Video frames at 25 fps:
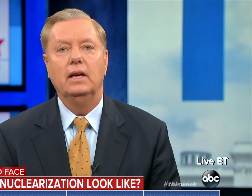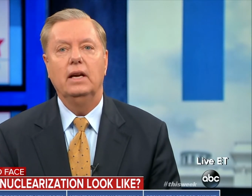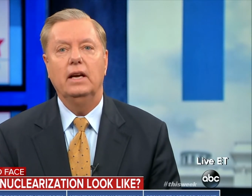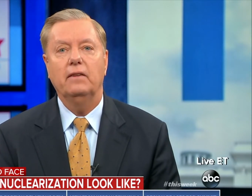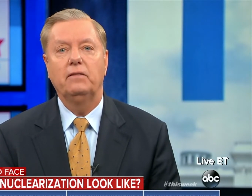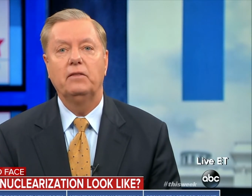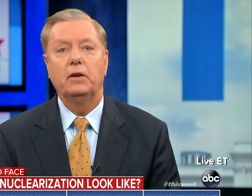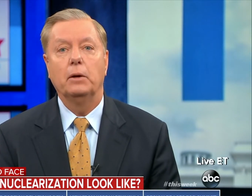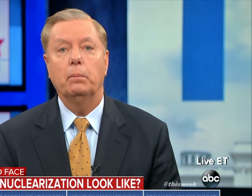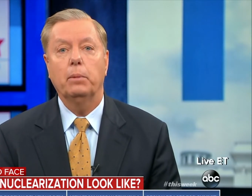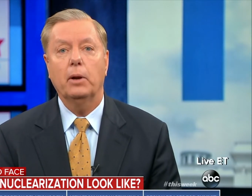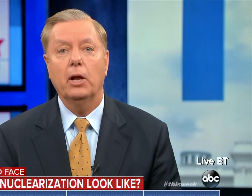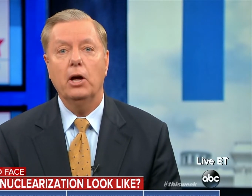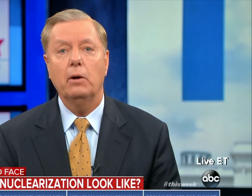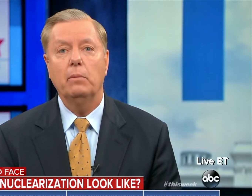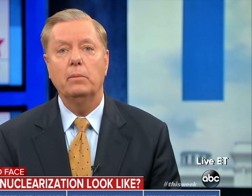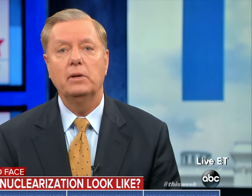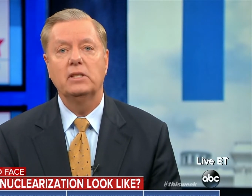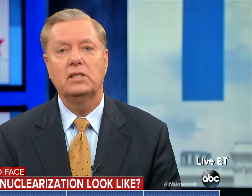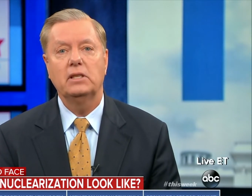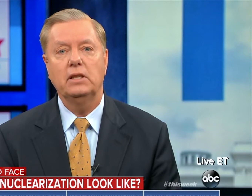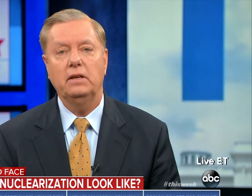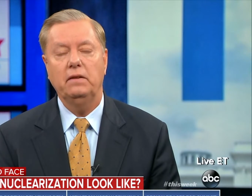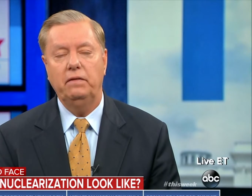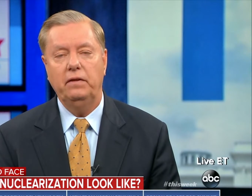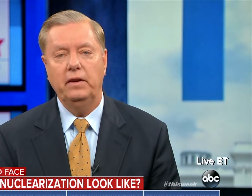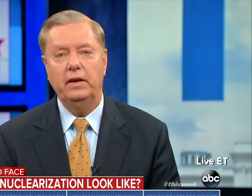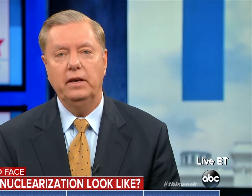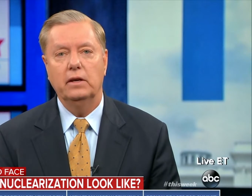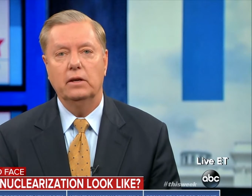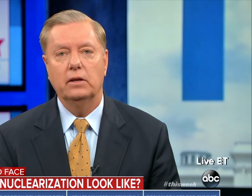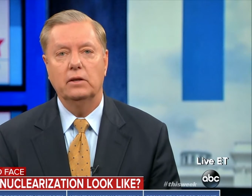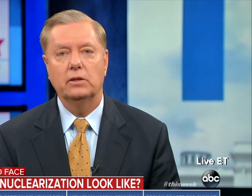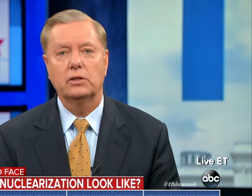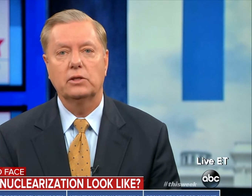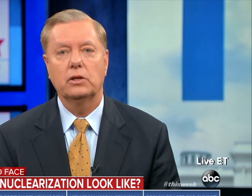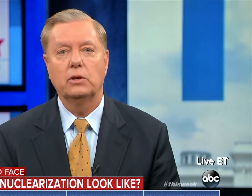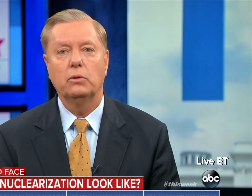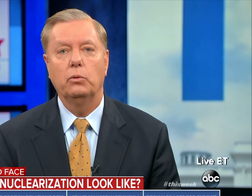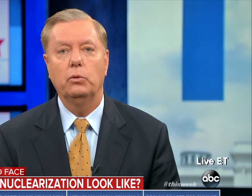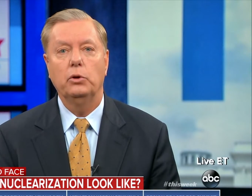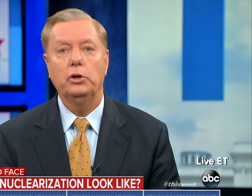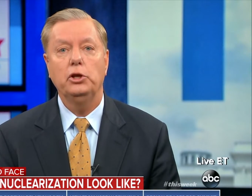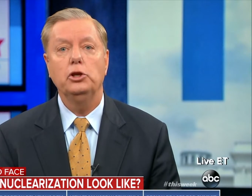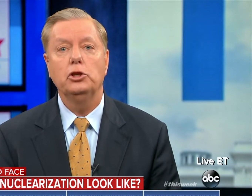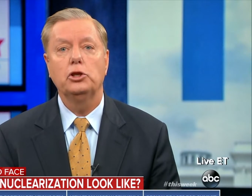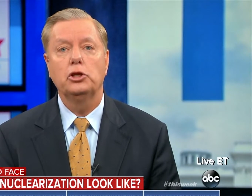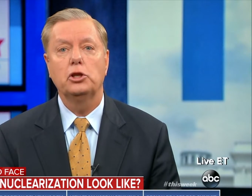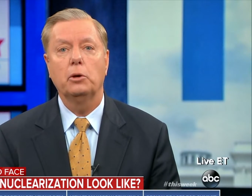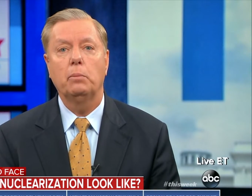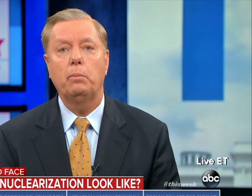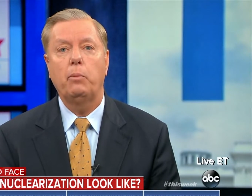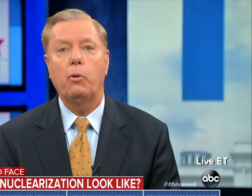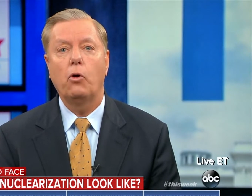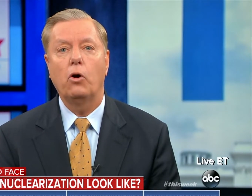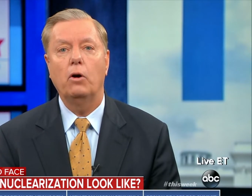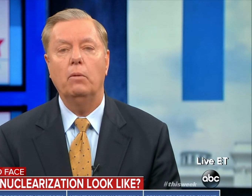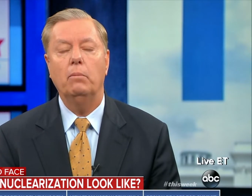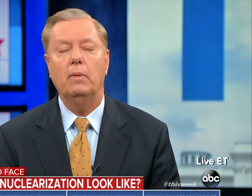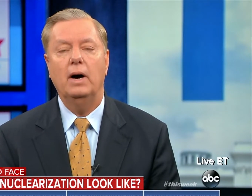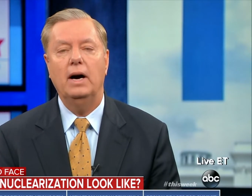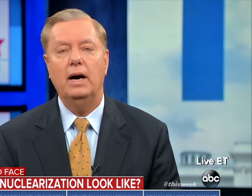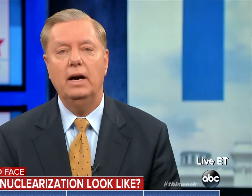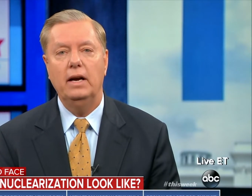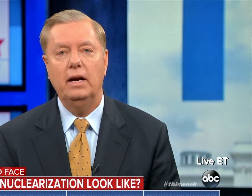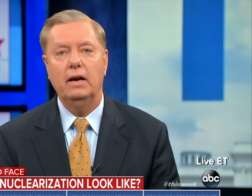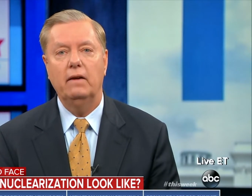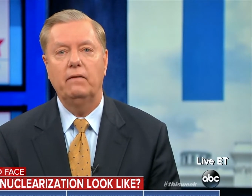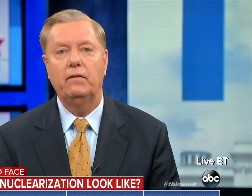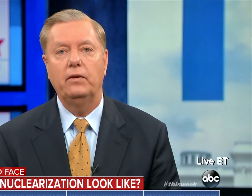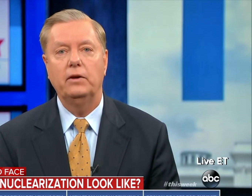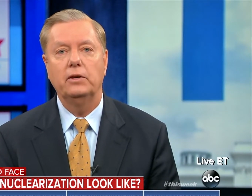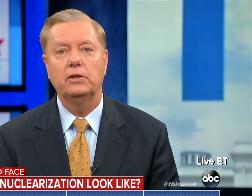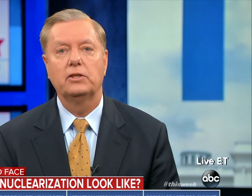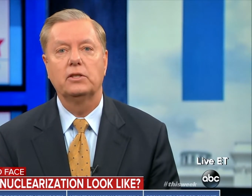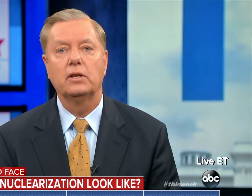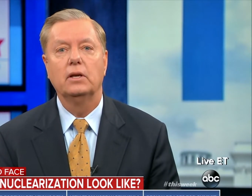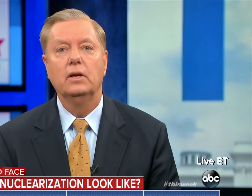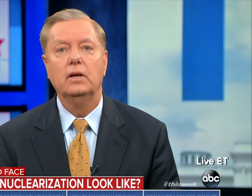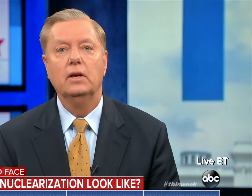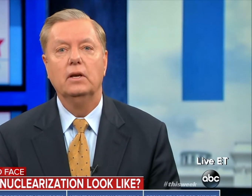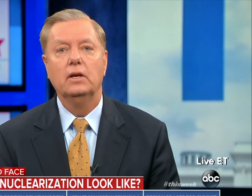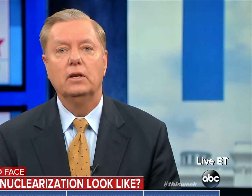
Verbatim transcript: If diplomacy fails, will you support my efforts